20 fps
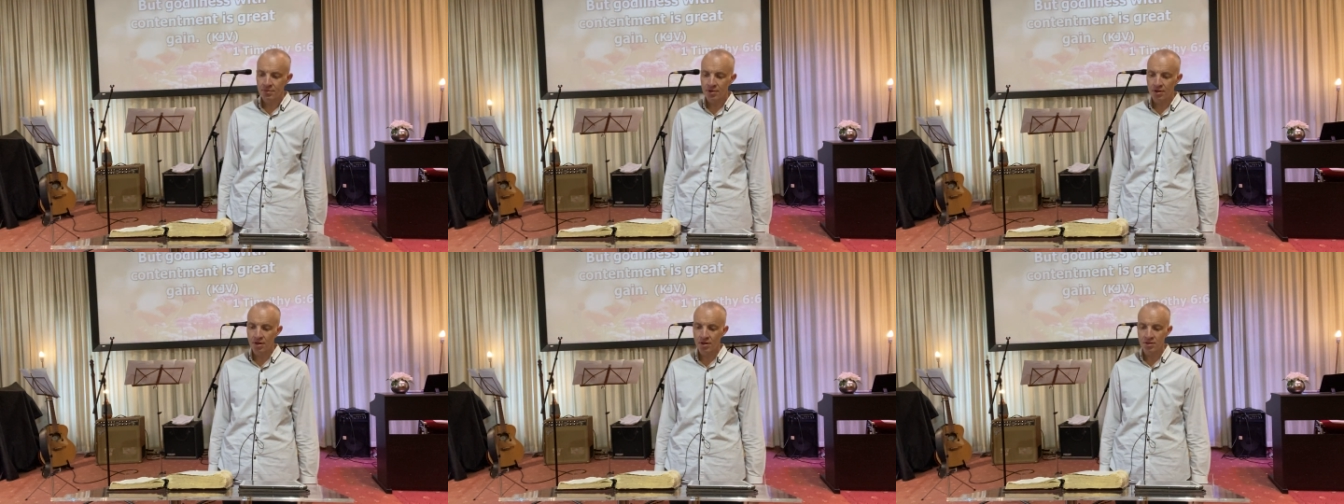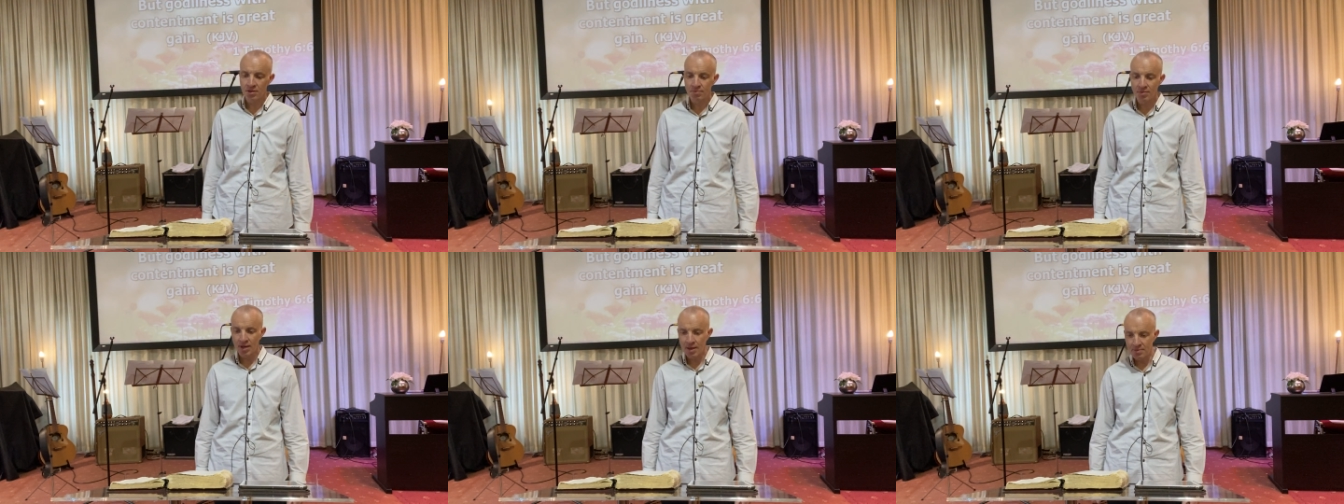And
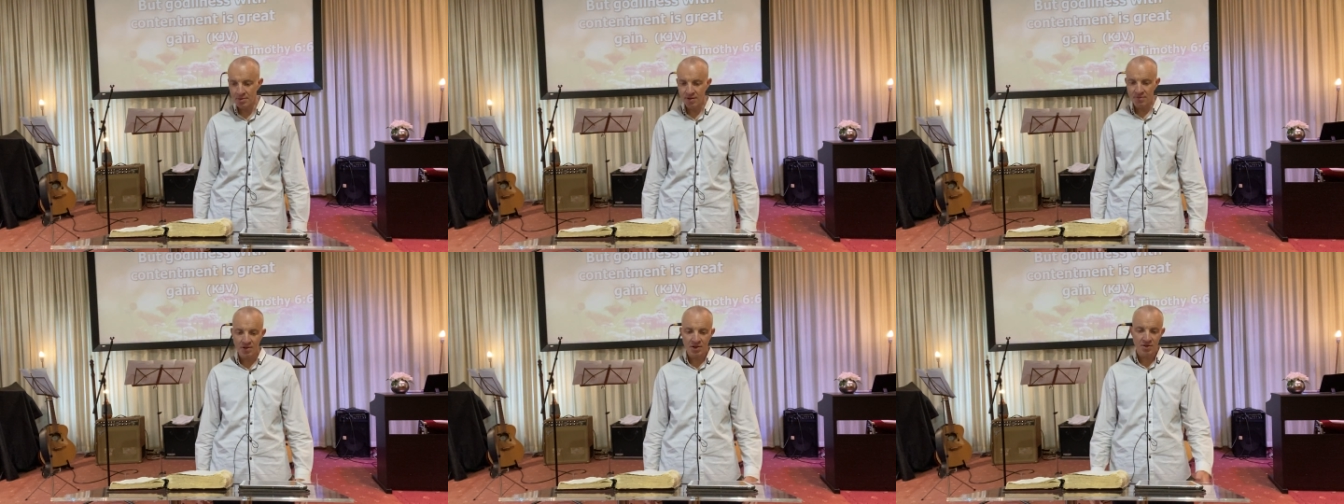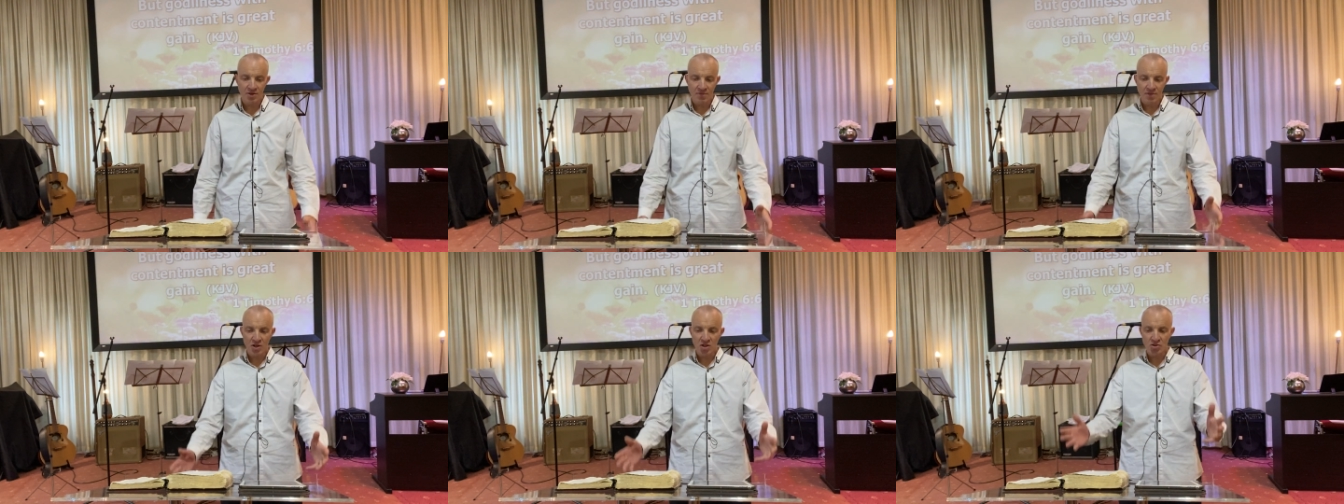sometimes if
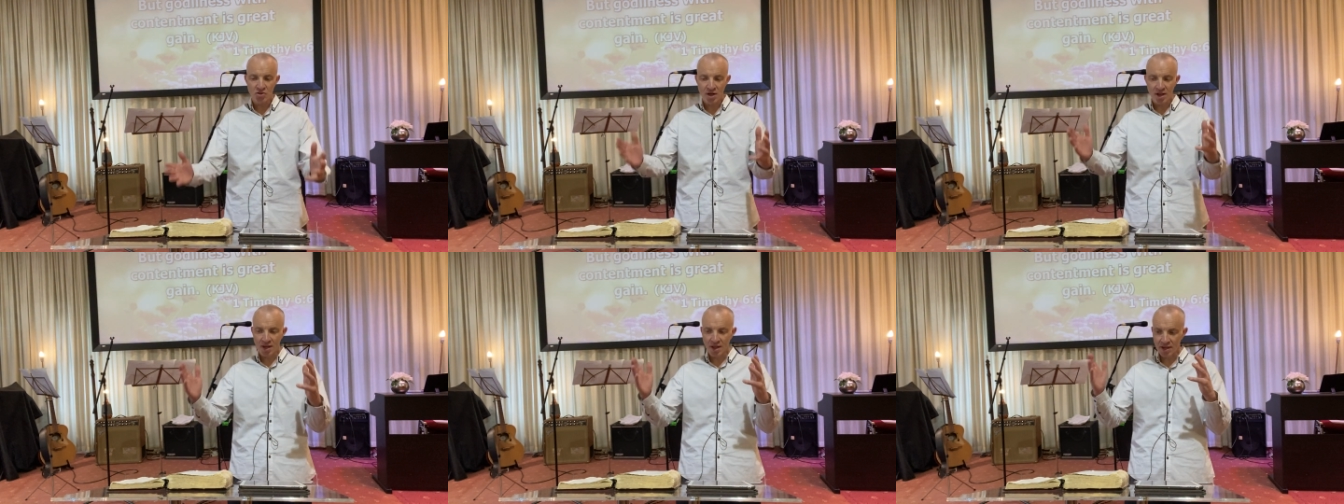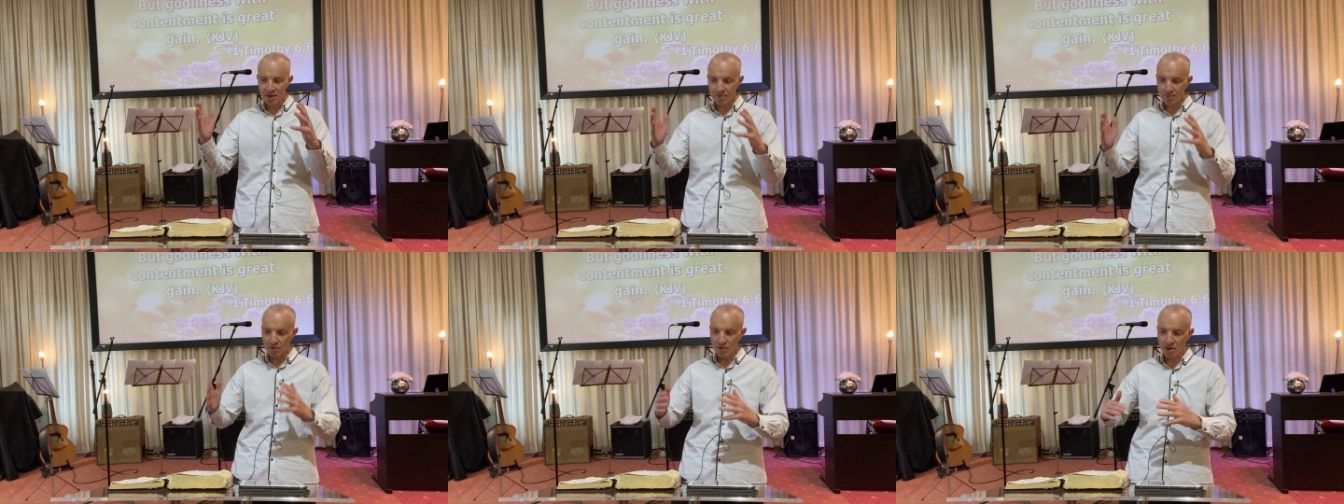you if you try to
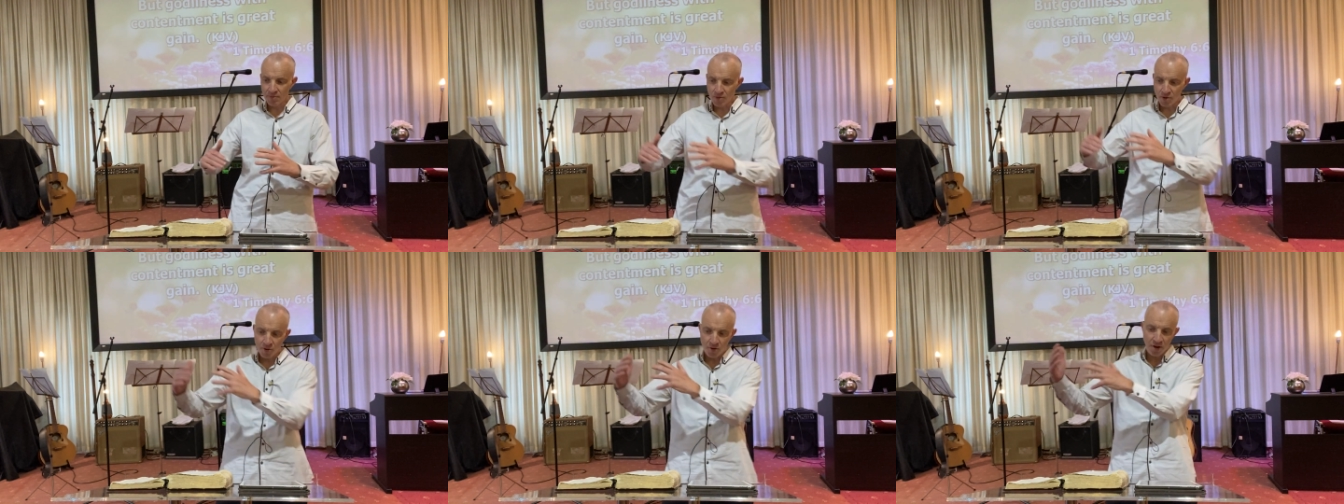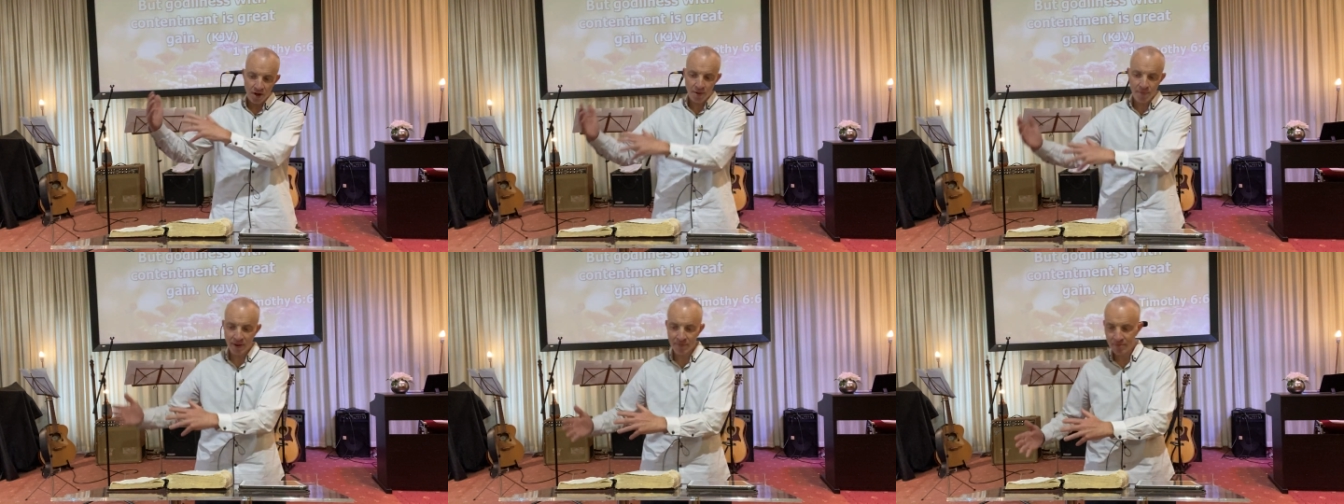get the more,
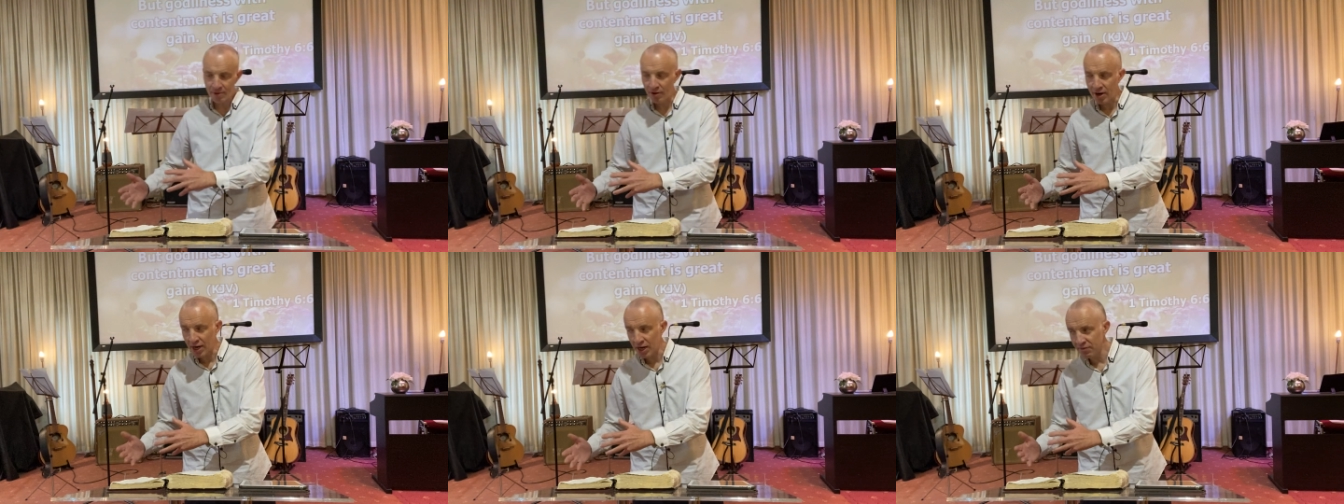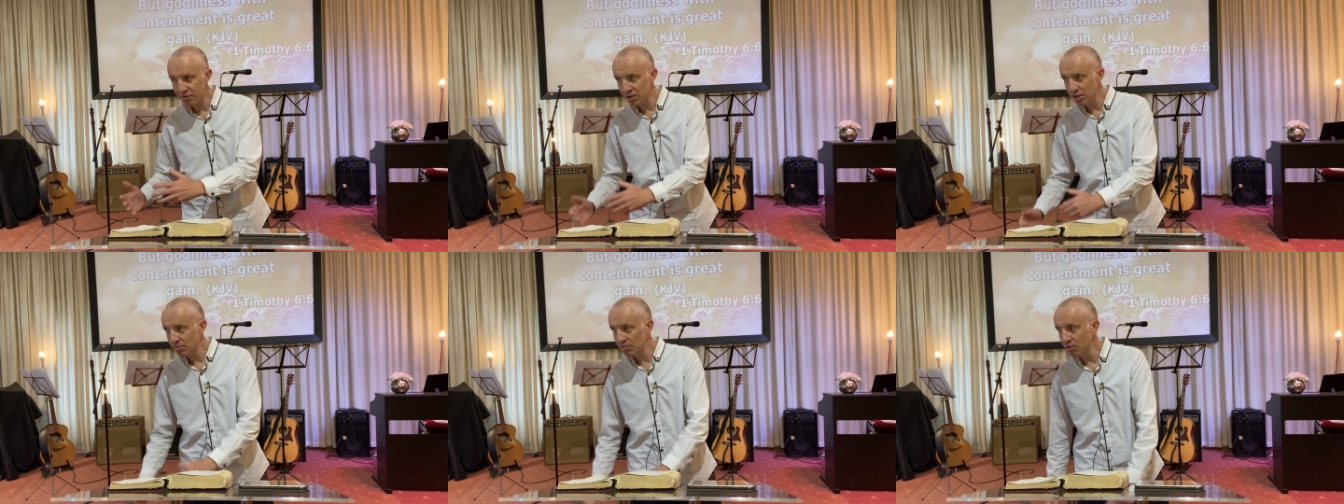you make them ready
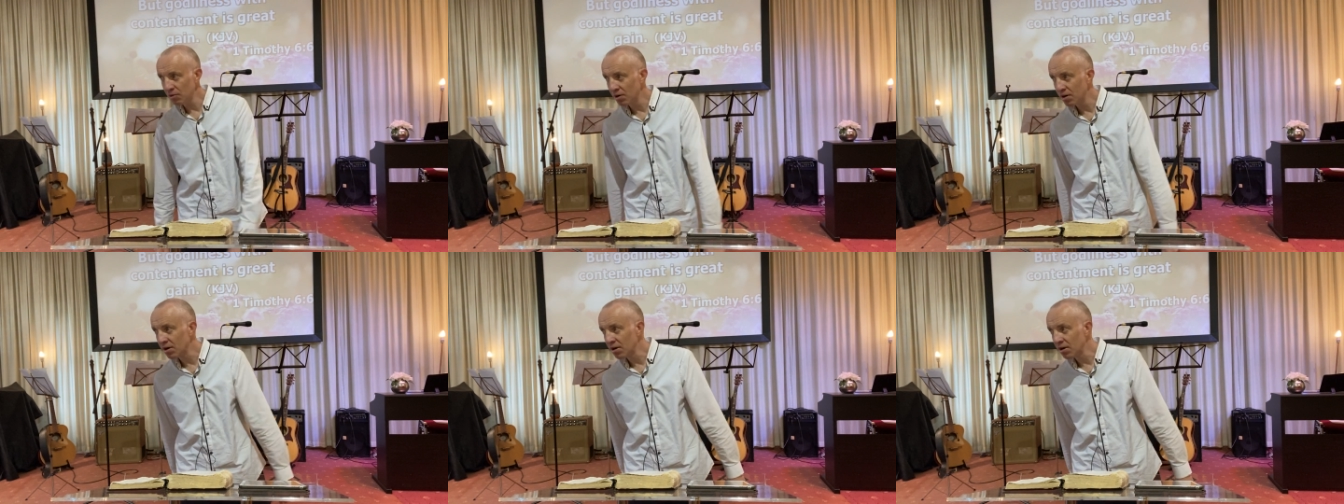for the more.